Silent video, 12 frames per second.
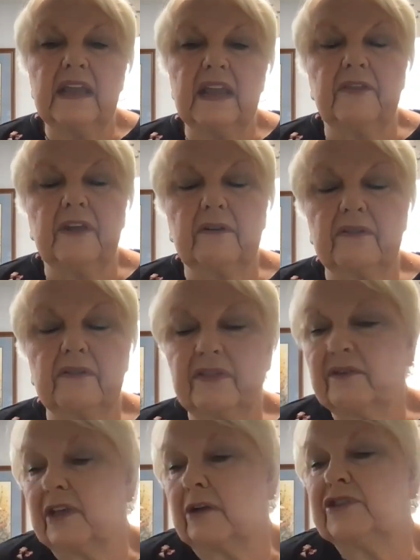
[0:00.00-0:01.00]
And they're
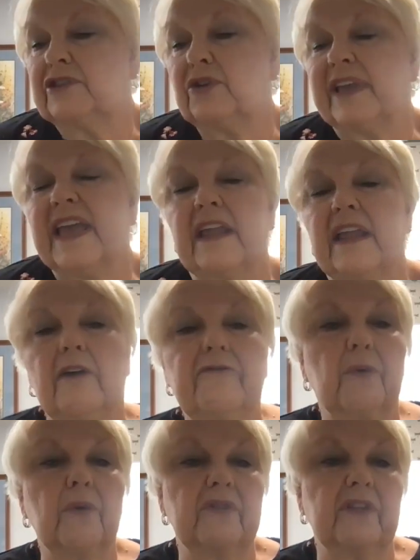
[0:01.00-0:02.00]
those who can't
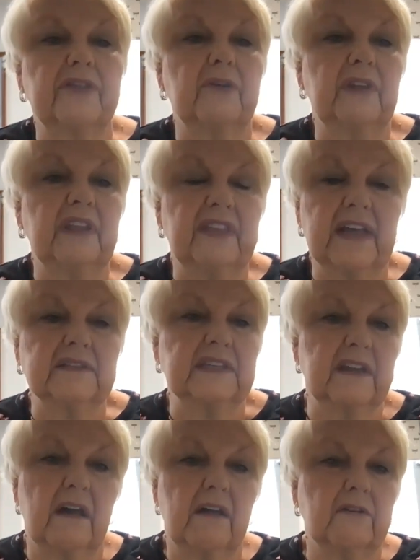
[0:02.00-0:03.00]
afford the
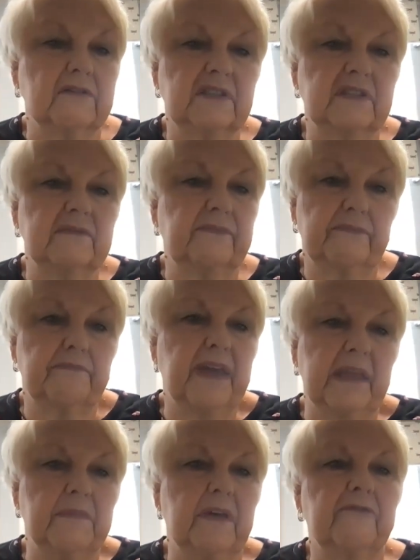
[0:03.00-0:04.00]
$30,000
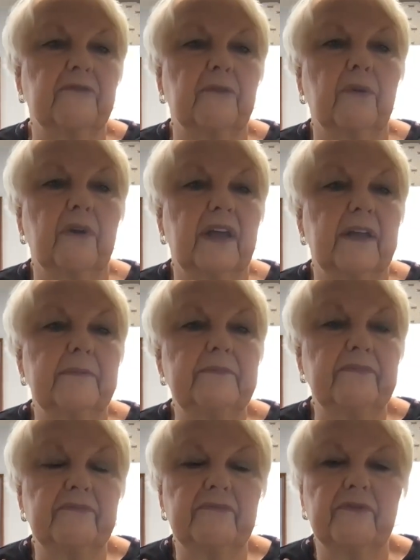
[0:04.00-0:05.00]
payment for
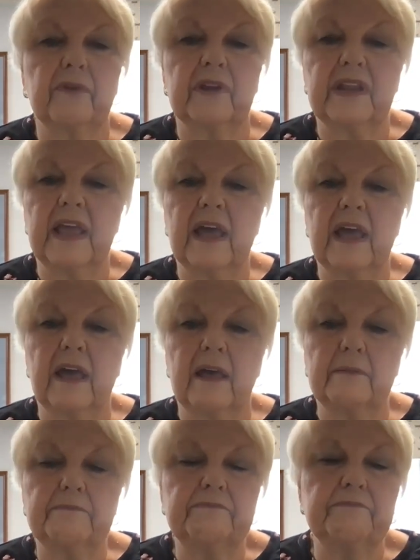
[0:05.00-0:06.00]

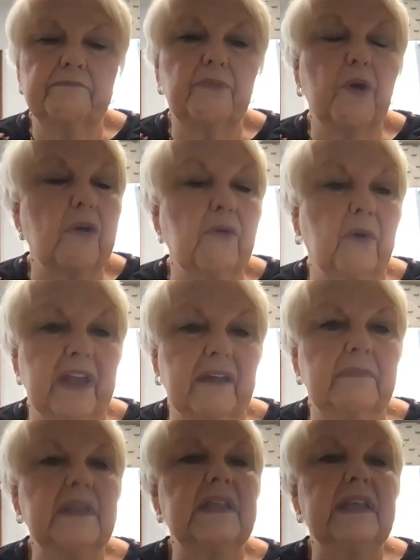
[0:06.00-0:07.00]
a
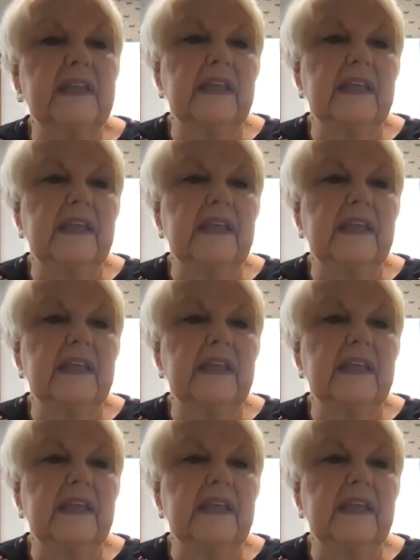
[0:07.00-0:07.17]
program